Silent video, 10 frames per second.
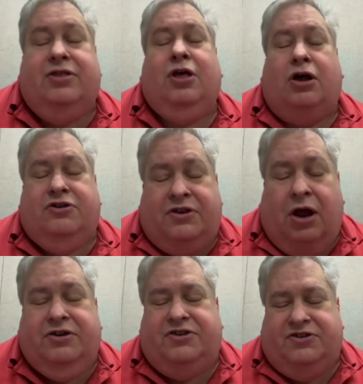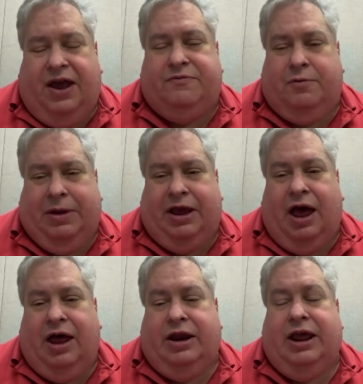those notices have to be
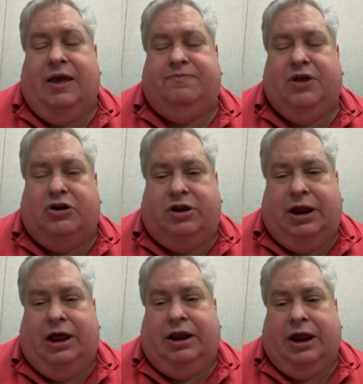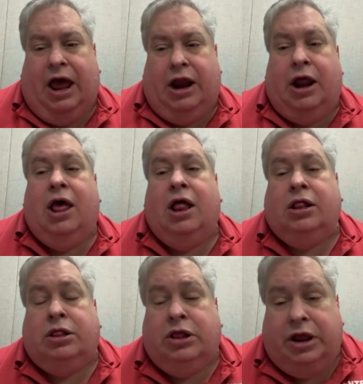done if they're being done
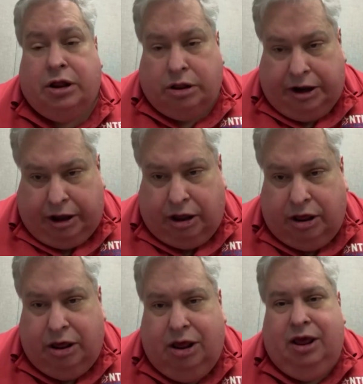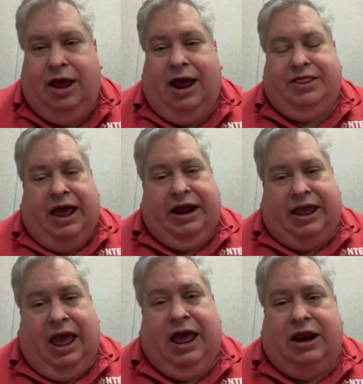legally. And that
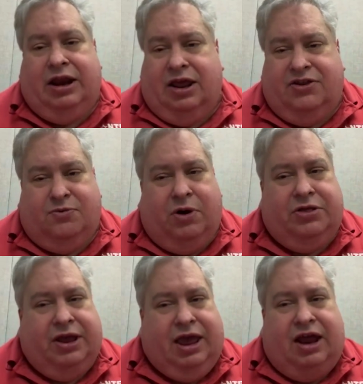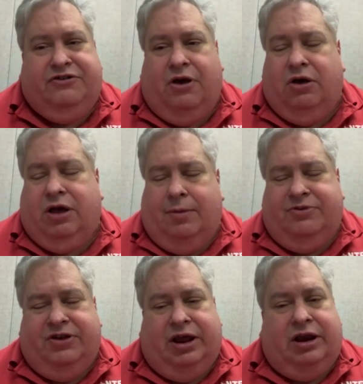again is where the catch-all
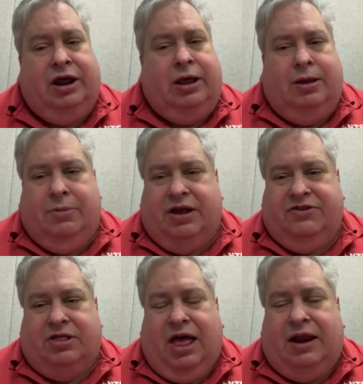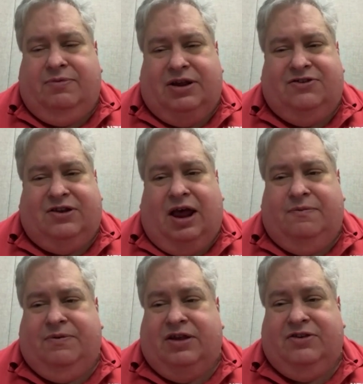comes in because a lot of this
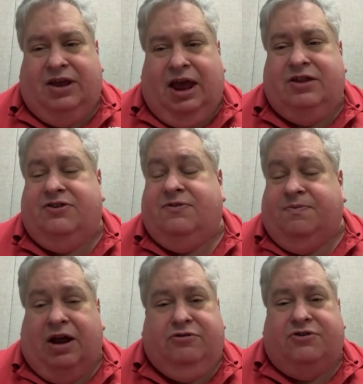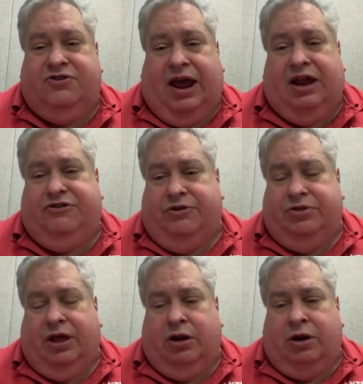stuff is against federal statute
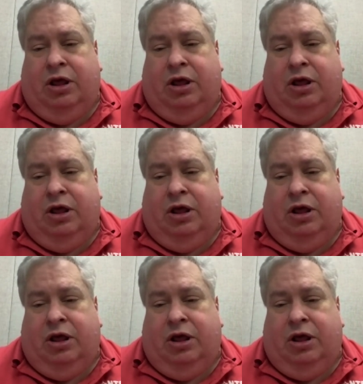that